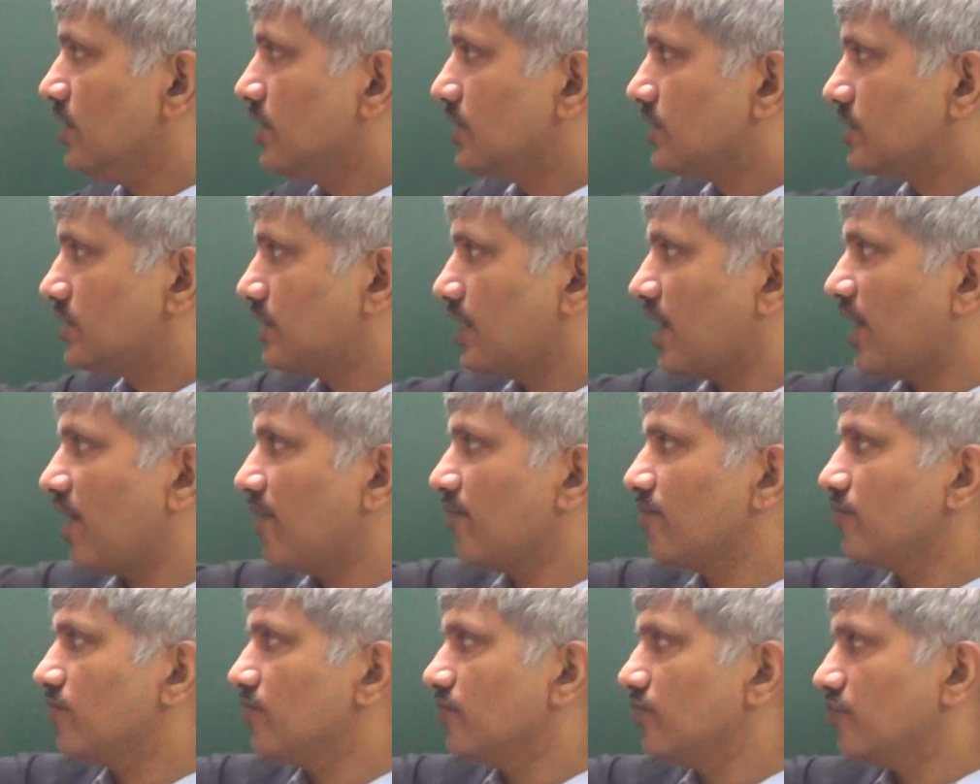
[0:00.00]

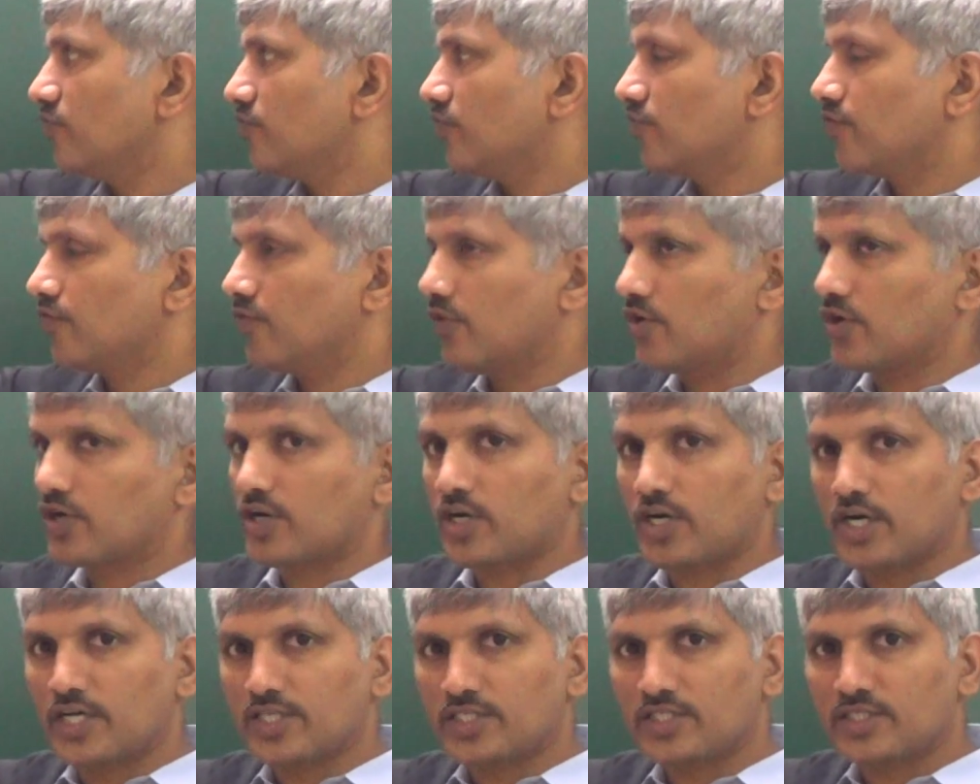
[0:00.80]
Same
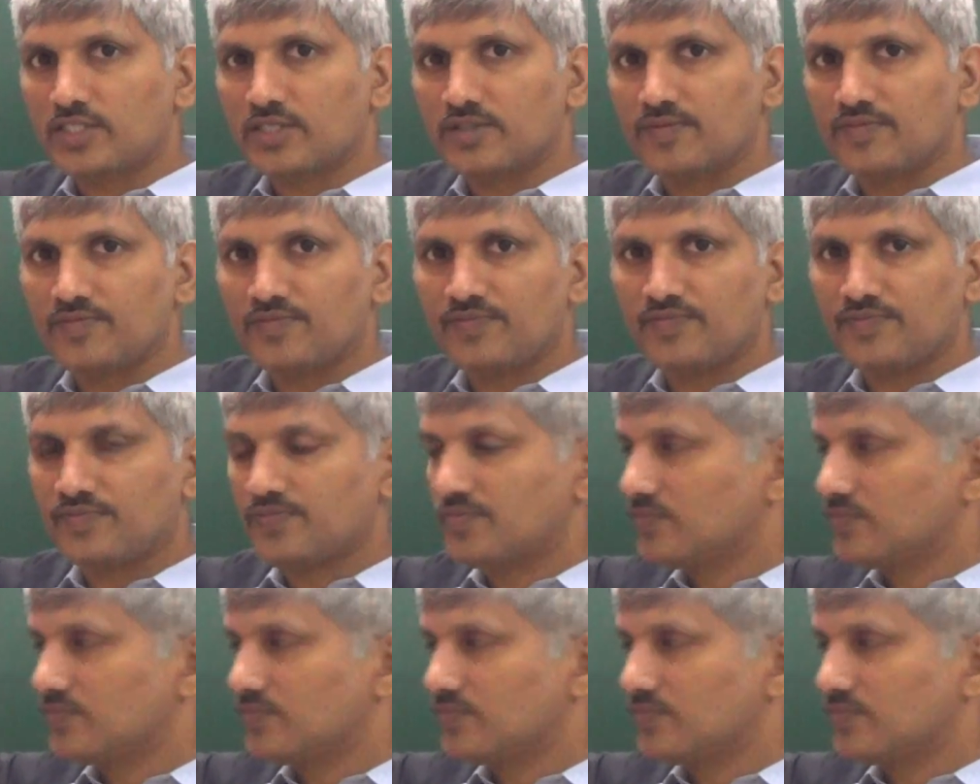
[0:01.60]
focus.